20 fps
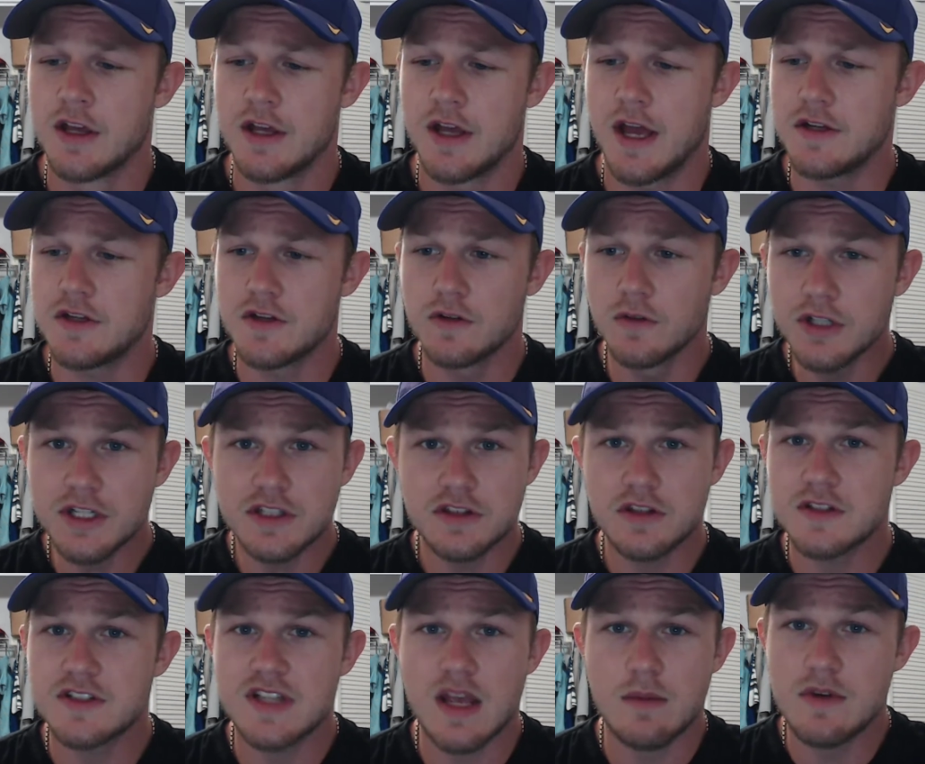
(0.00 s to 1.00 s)
And you look at
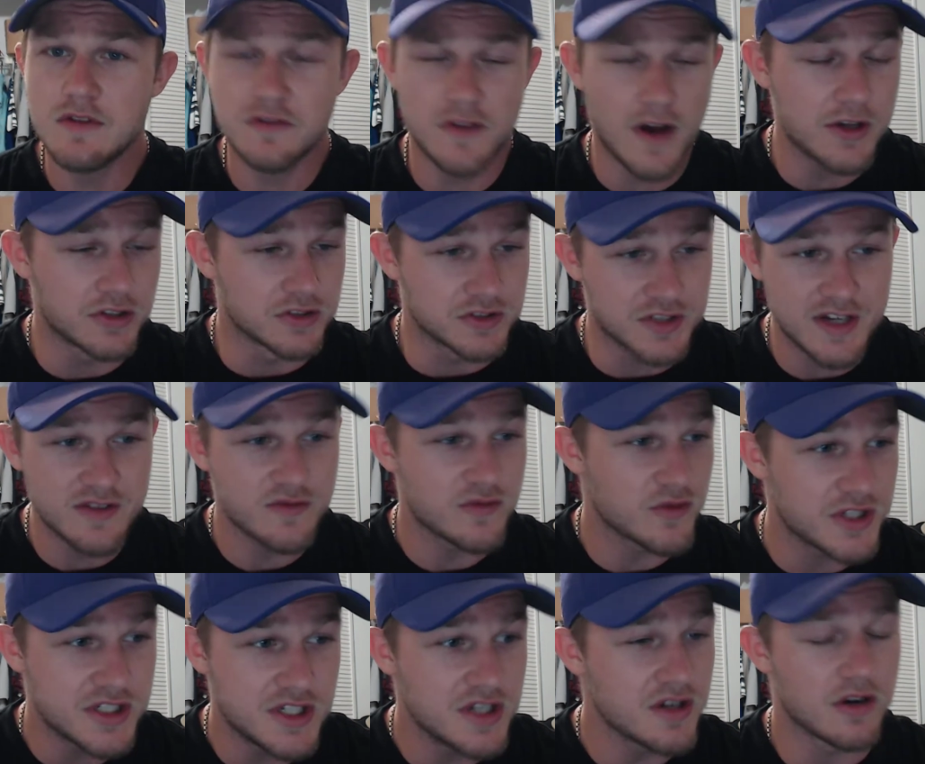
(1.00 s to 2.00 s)
the semifinals
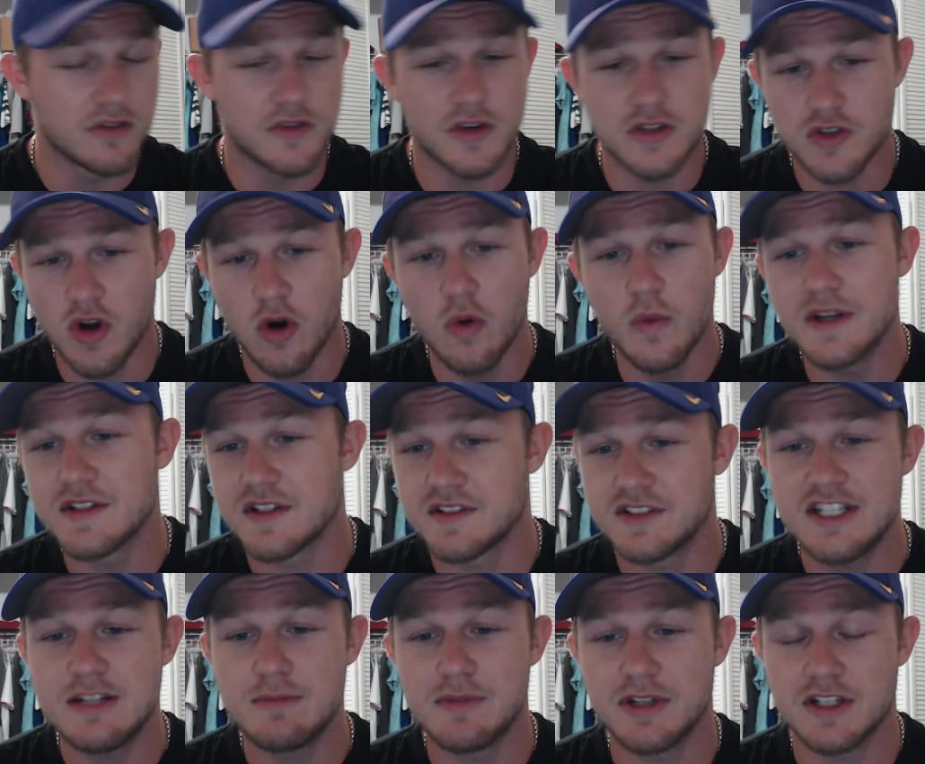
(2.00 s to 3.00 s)
every year, there's always a
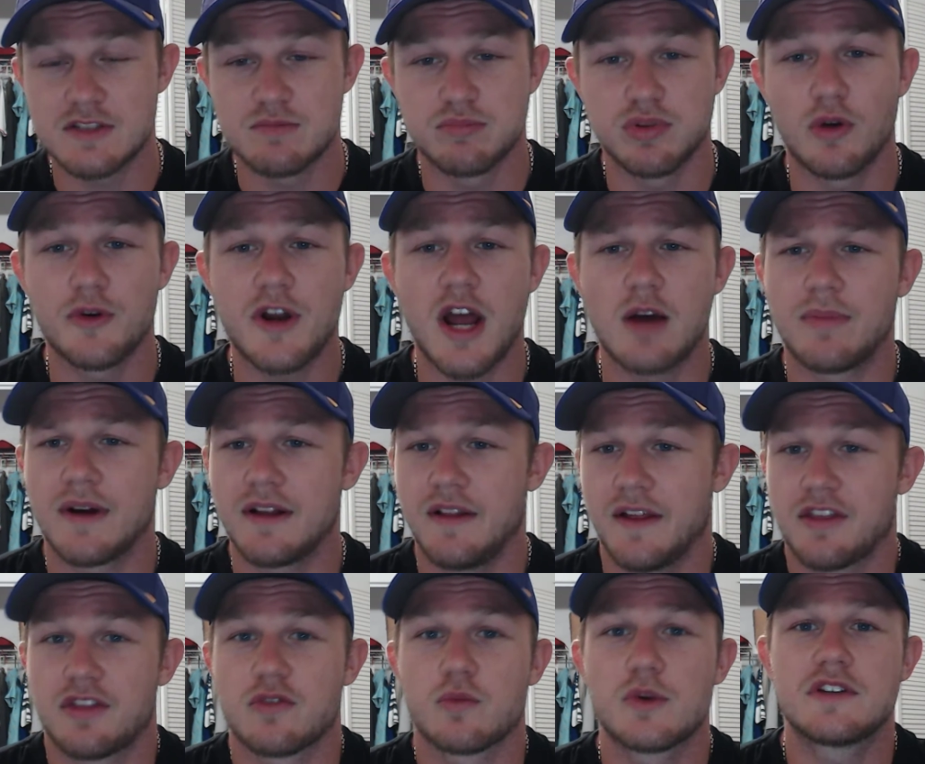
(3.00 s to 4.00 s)
team that gets blown out by
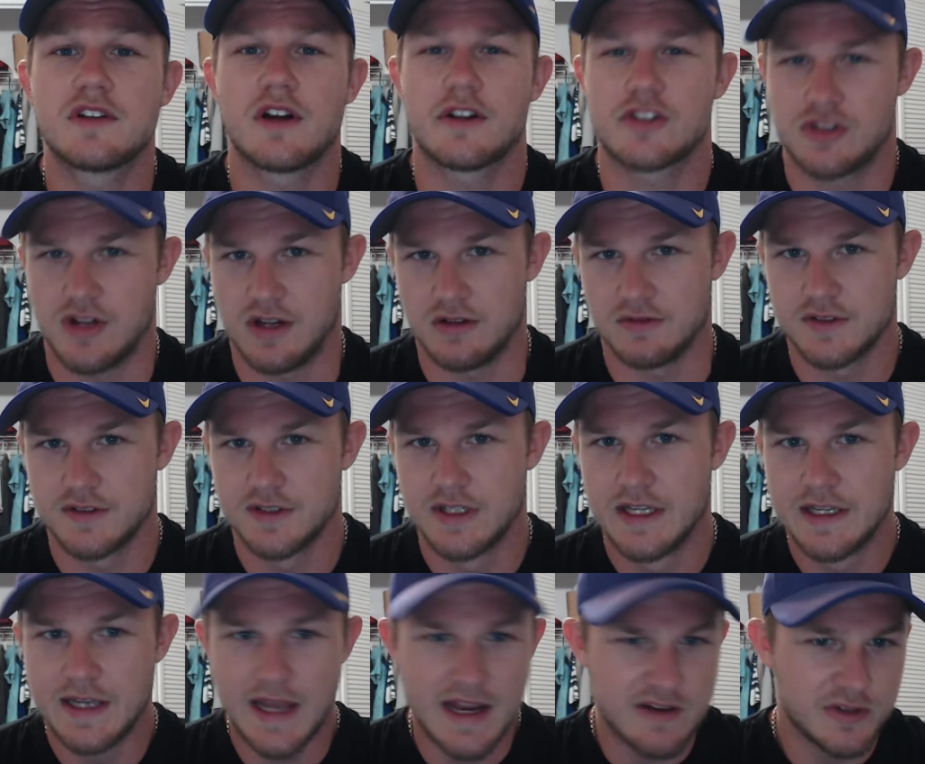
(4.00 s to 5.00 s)
like three touchdowns
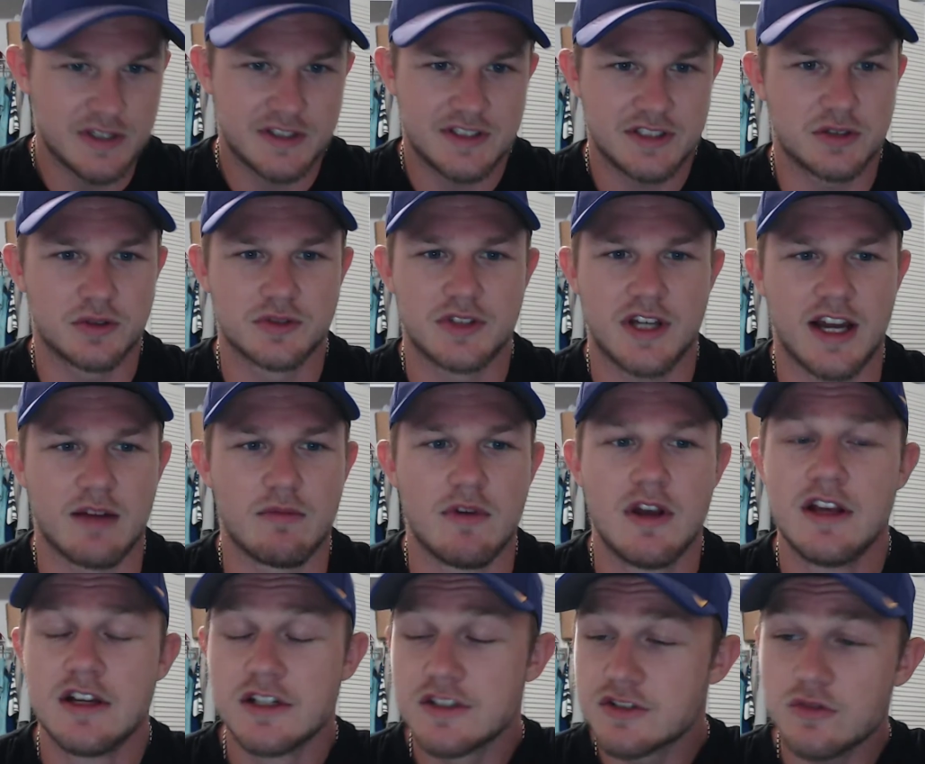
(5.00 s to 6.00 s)
every single time.
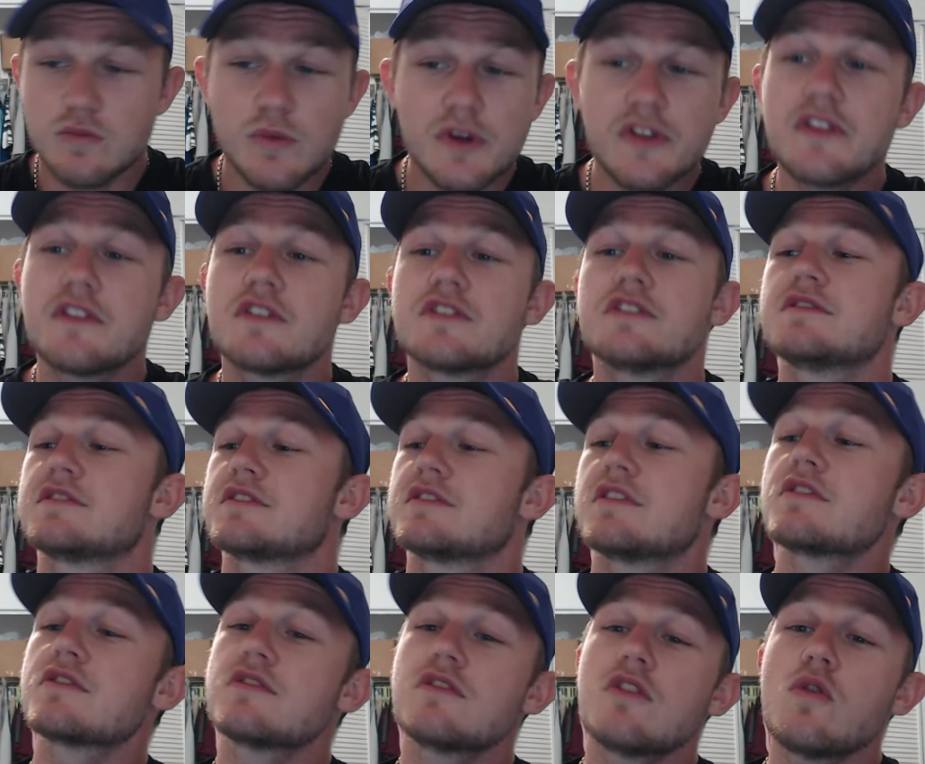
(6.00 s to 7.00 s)
So really, there,
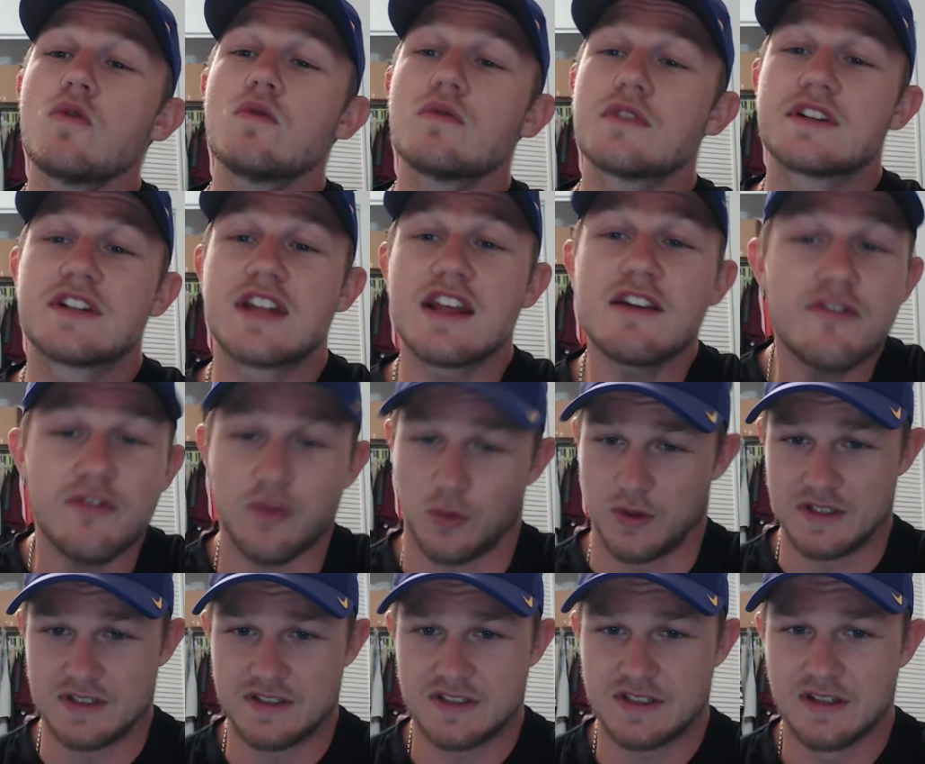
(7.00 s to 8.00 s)
there's no
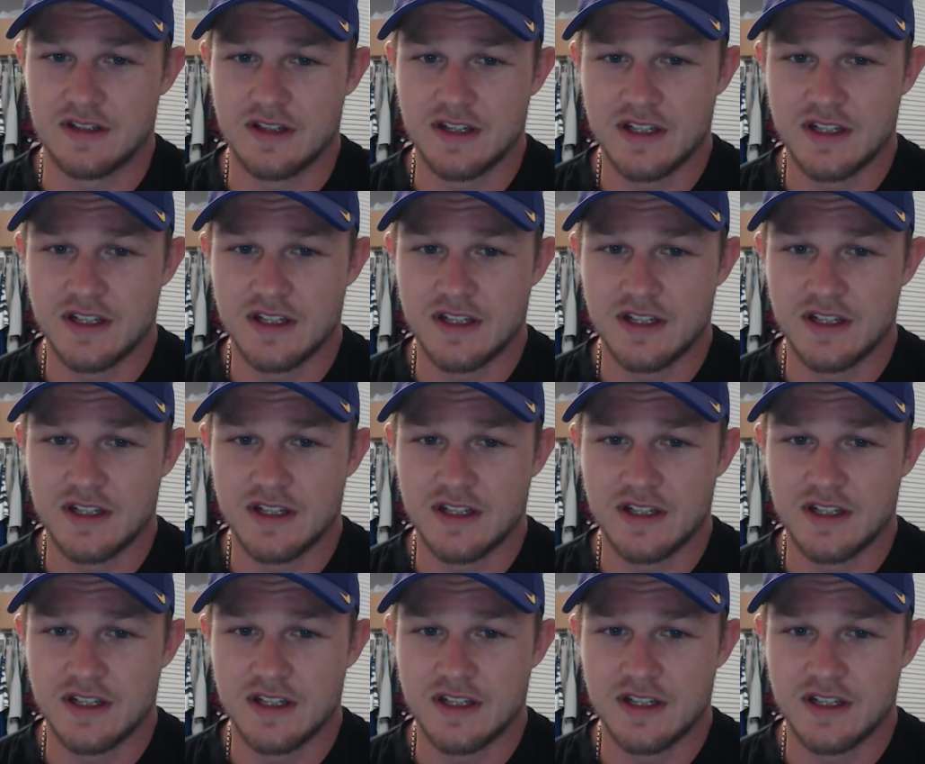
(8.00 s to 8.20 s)
difference.